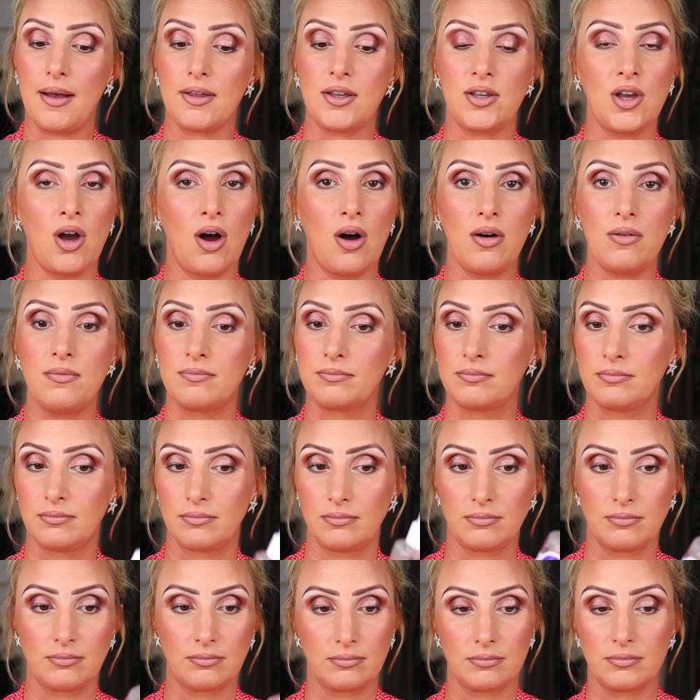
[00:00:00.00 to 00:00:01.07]
Y'all,
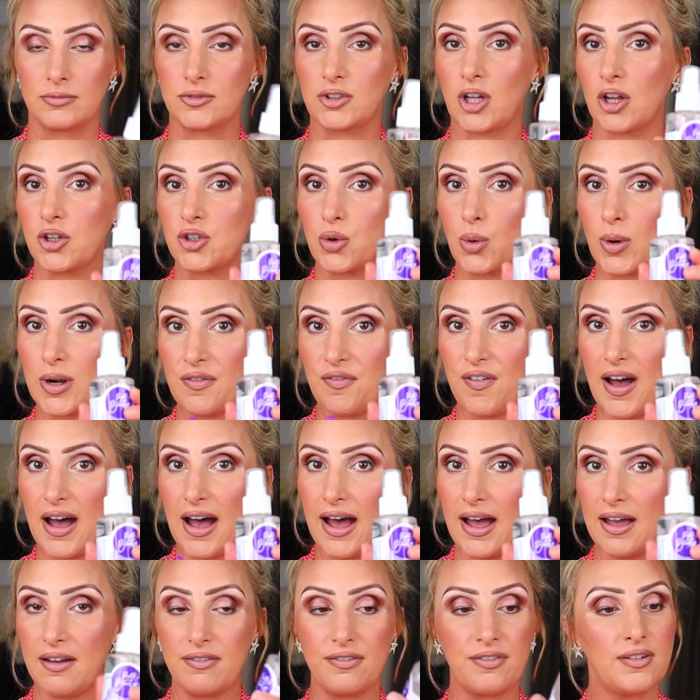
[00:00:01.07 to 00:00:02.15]

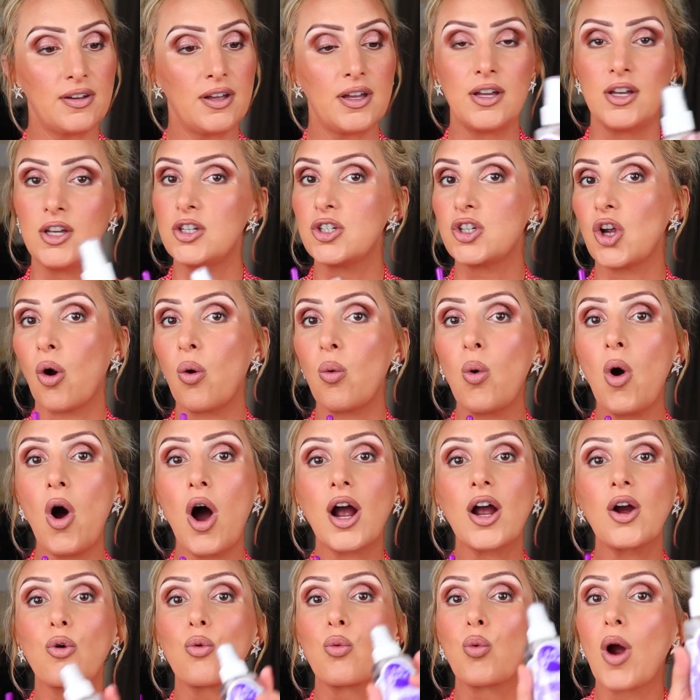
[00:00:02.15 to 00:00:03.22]
$1.25. Don't
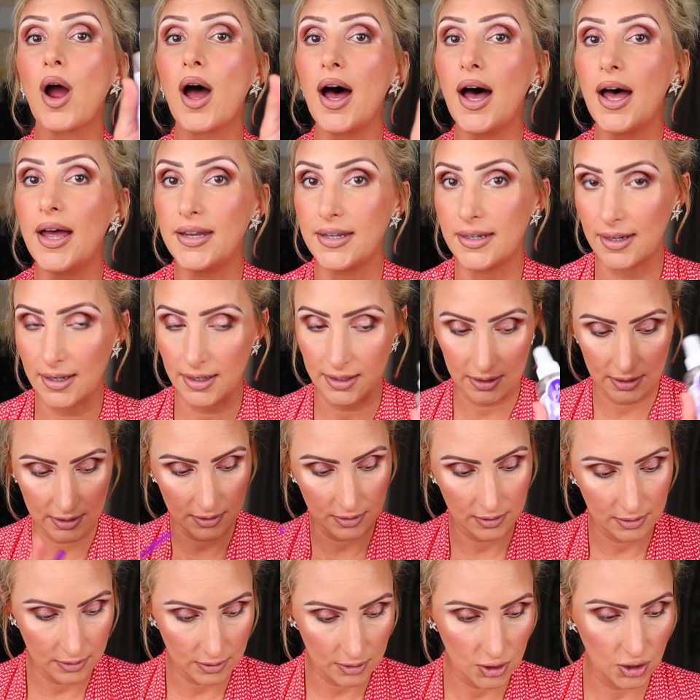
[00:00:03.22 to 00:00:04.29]
walk, run
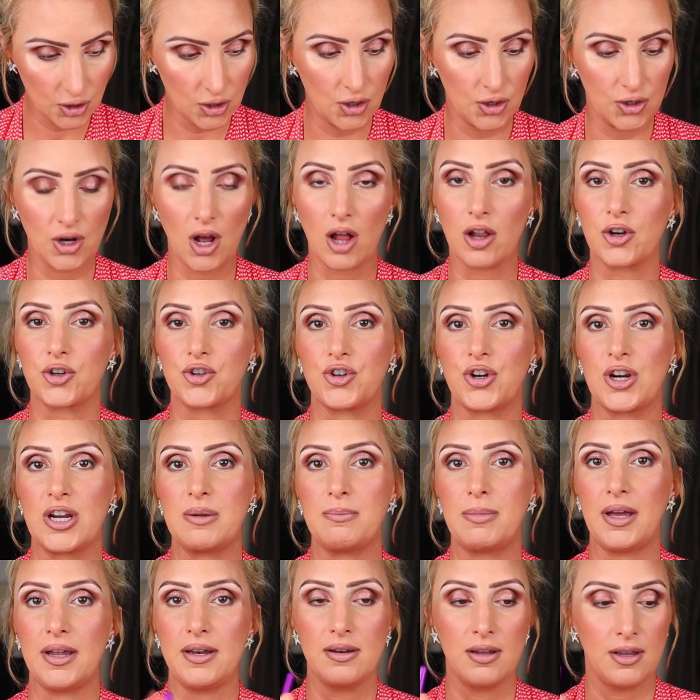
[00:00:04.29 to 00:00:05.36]
to your Dollar Tree,
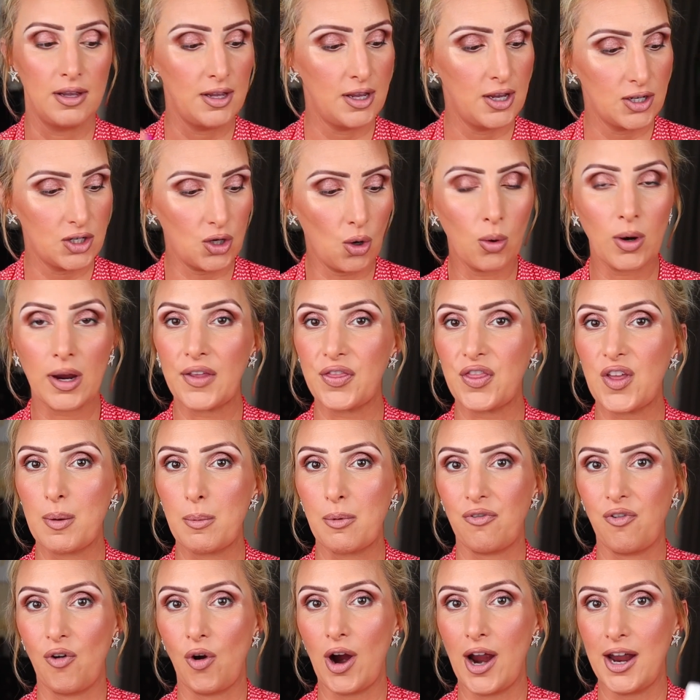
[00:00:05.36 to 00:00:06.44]
but don't get there
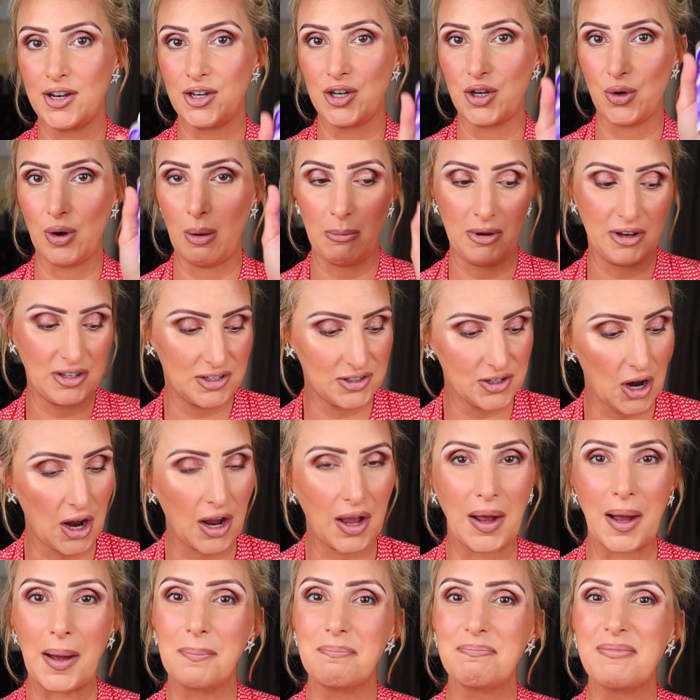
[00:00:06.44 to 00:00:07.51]
before I do. I'm gonna
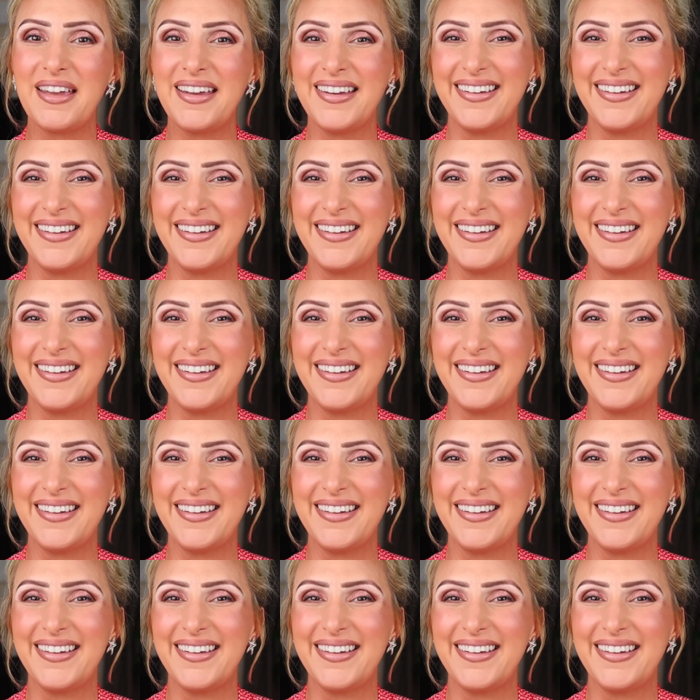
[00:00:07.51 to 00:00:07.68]
stock up.